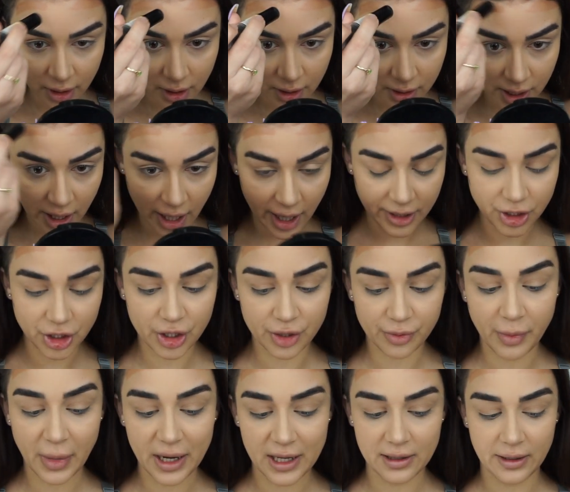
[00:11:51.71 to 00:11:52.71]

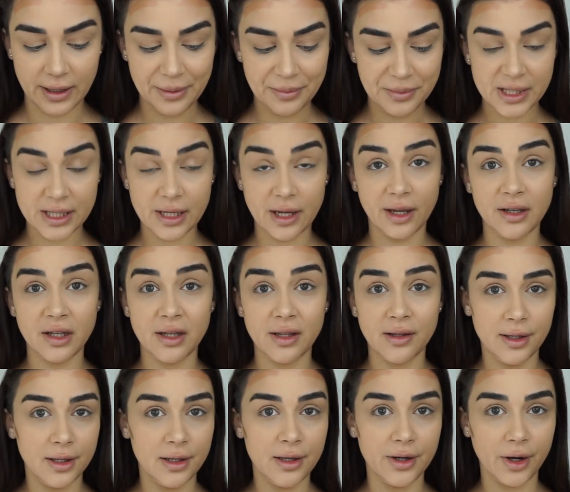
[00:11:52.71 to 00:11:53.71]
touched my lips in
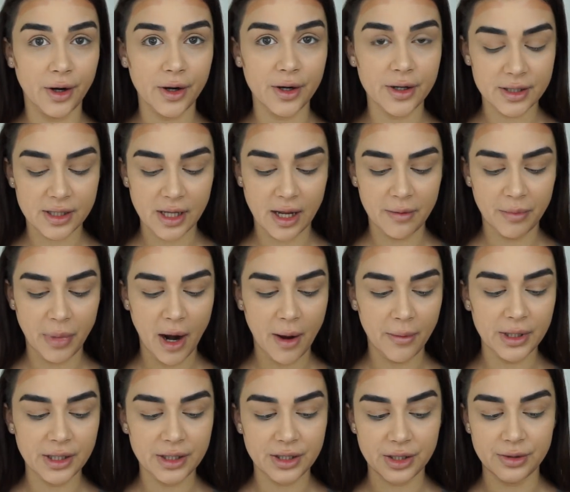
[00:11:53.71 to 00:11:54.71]
years. I
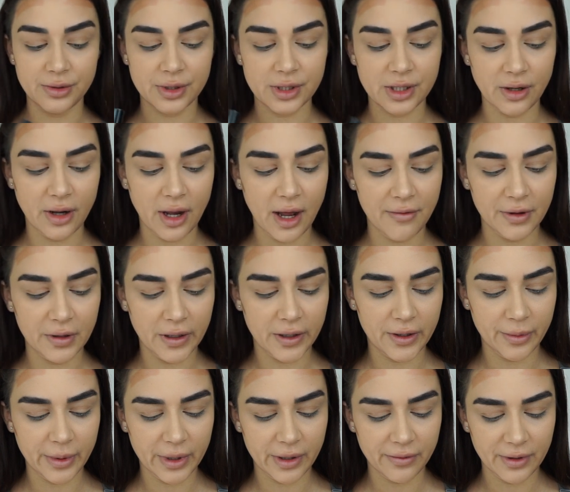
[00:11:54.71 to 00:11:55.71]
probably do still have a
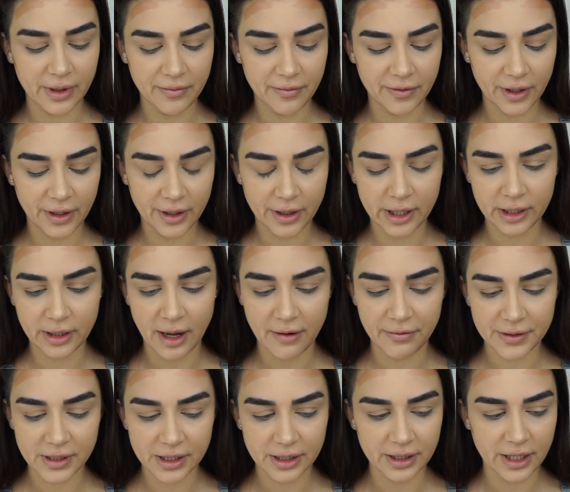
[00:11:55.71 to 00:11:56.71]
little bit of lip filler
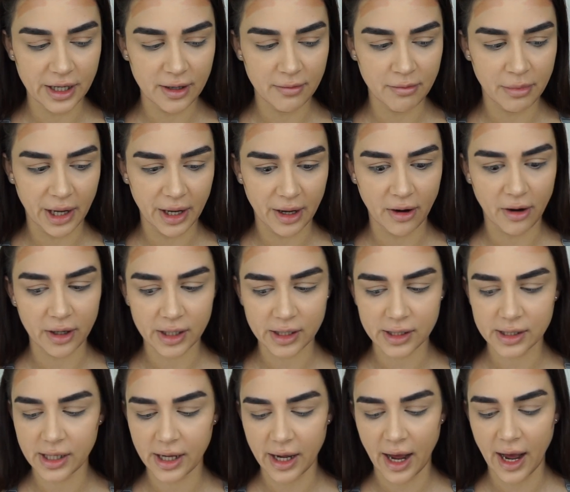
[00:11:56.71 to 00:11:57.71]
left in there, but
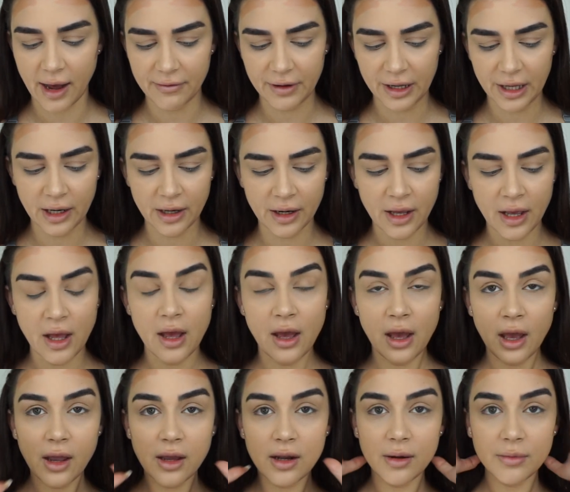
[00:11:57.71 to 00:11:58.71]
honestly I haven't,
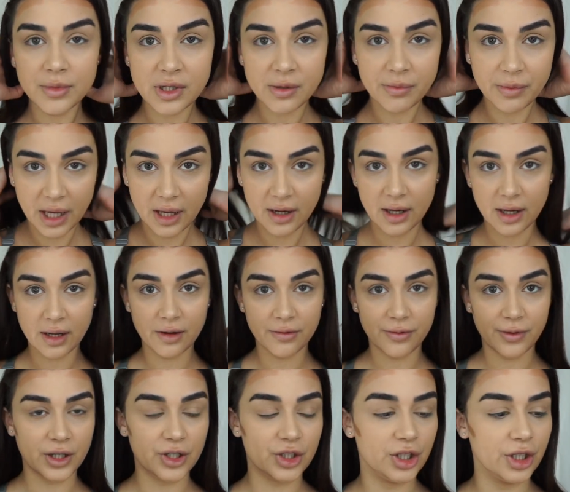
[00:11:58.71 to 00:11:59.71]
and I'm debating
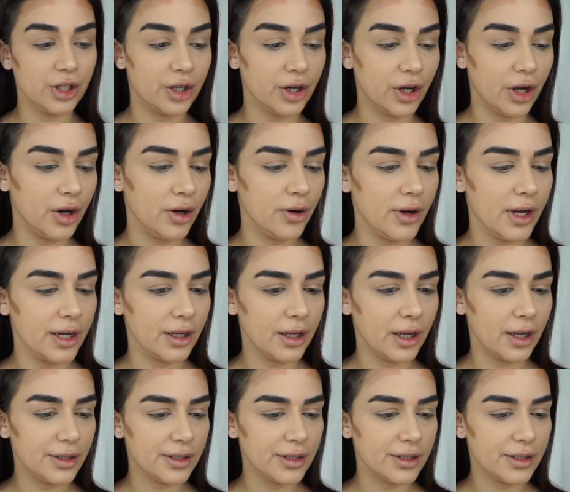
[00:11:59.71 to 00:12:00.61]
if I should go and get a